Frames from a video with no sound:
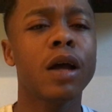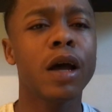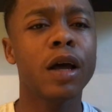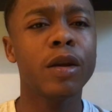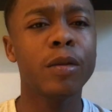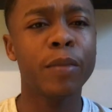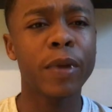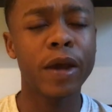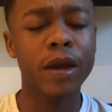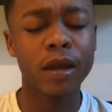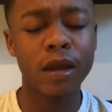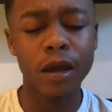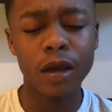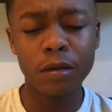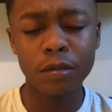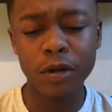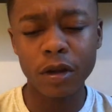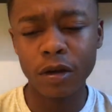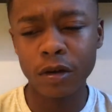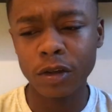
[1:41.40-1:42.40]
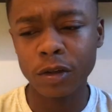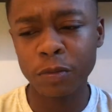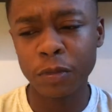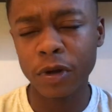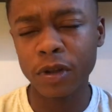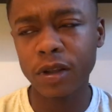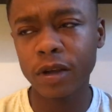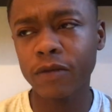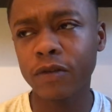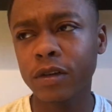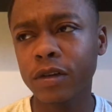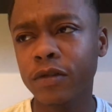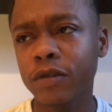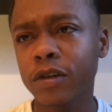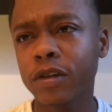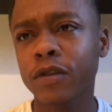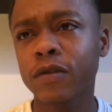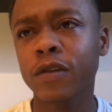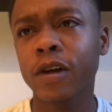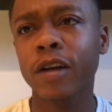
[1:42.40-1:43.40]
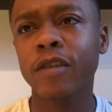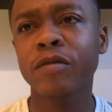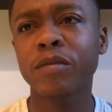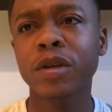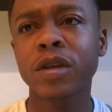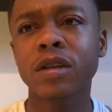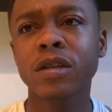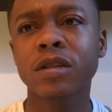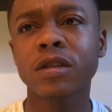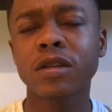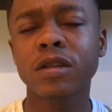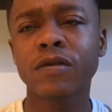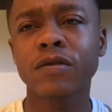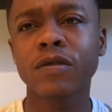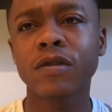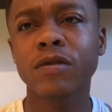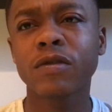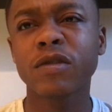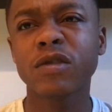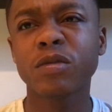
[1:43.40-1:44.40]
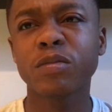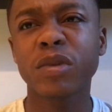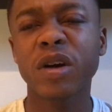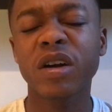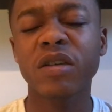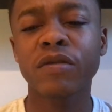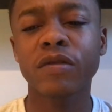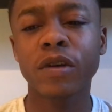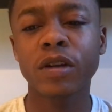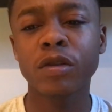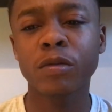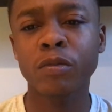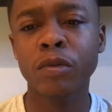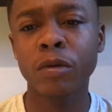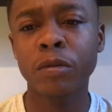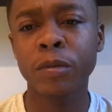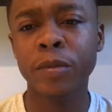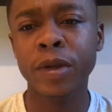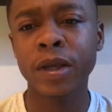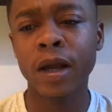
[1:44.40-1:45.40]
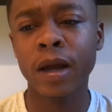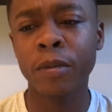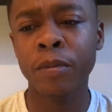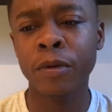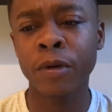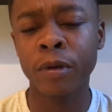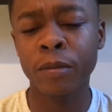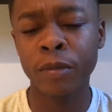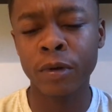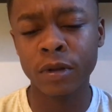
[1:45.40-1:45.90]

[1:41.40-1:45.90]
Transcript: had a better game than us. But definitely first five minutes, if, if you're a Brighton fan, you'd probably be happier.